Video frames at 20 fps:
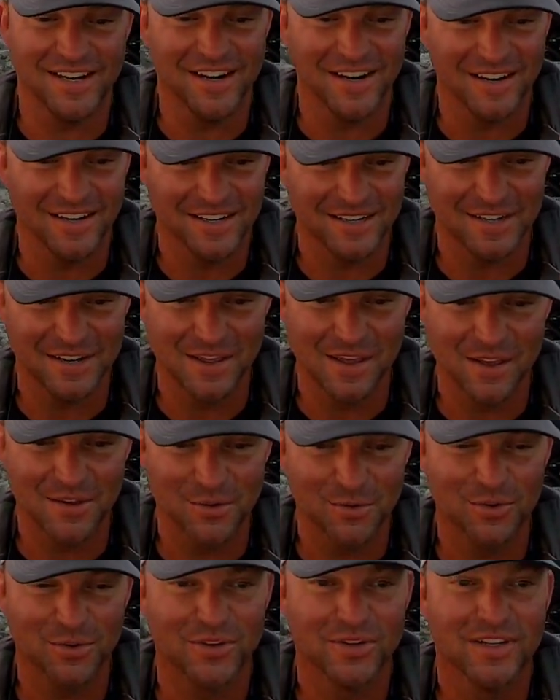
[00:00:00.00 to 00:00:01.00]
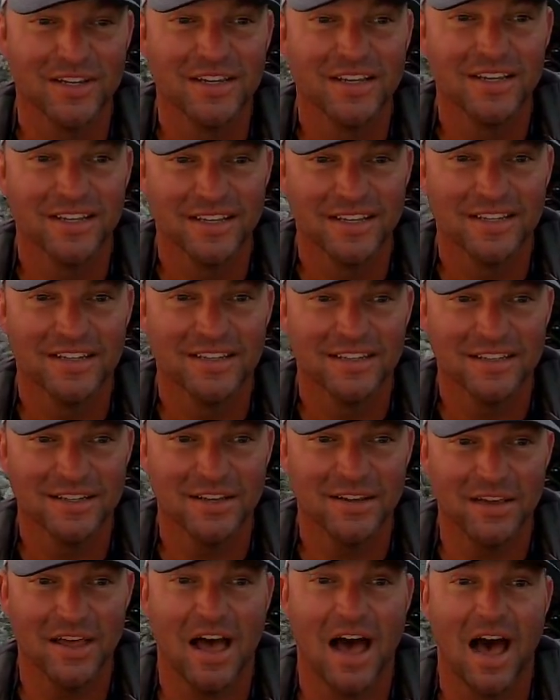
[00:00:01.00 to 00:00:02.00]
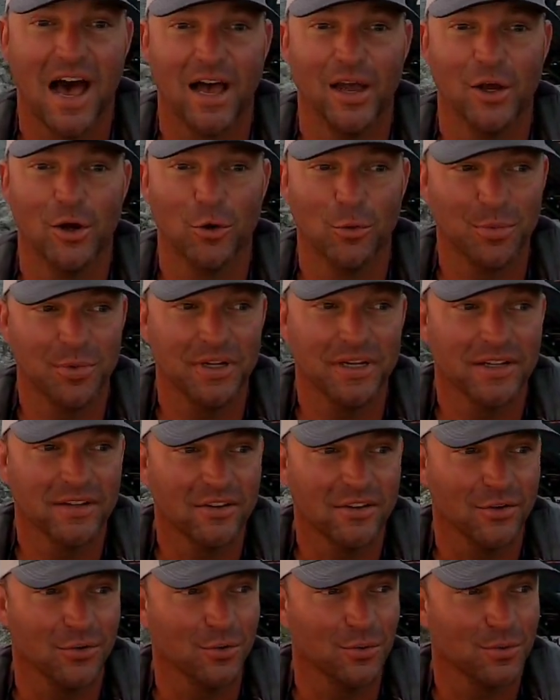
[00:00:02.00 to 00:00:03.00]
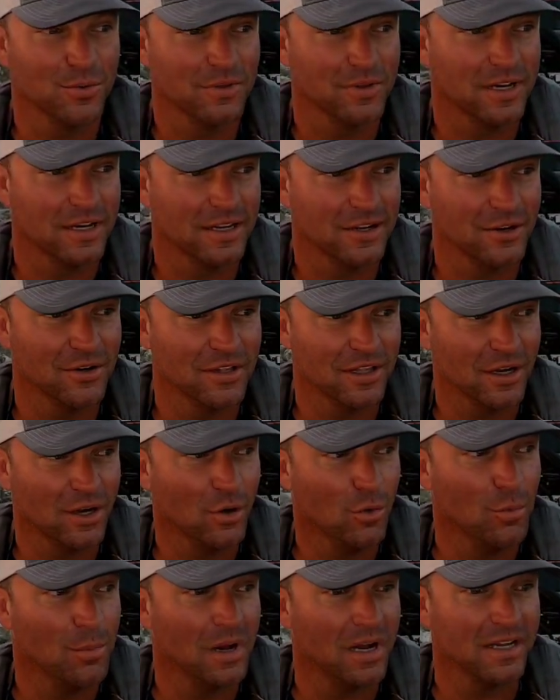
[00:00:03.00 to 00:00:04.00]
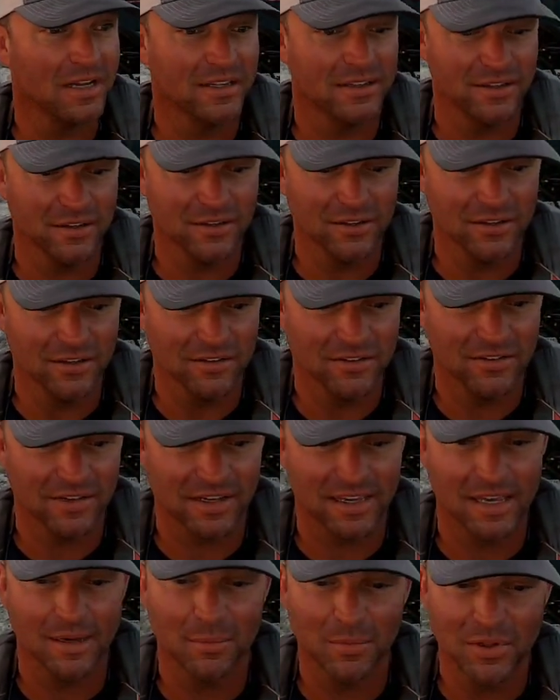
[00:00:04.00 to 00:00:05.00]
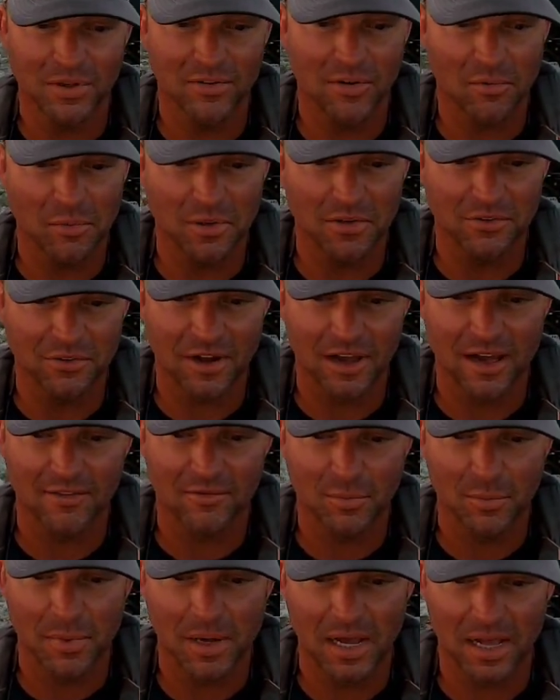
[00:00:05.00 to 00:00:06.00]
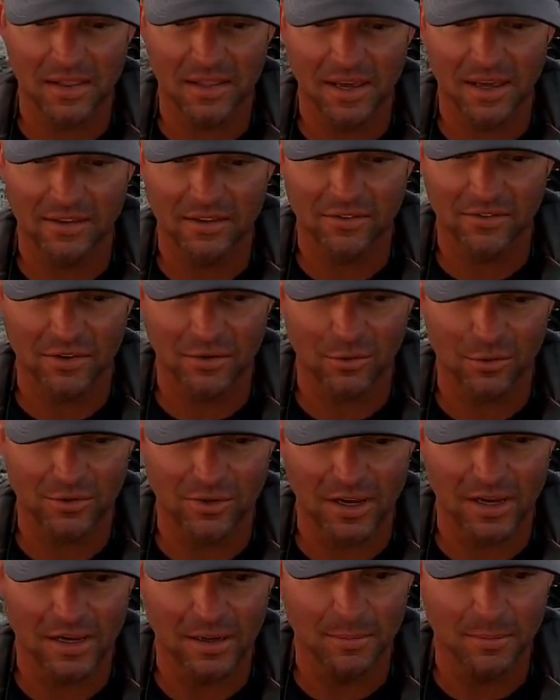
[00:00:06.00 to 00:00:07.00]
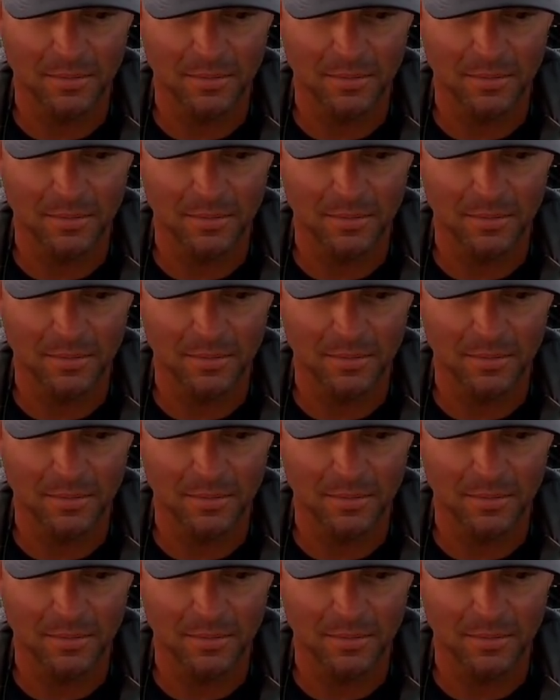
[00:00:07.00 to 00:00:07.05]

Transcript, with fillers: And you want an eye opening too. Like you're like, oh my goodness, I can't believe I've been driving by that this whole time.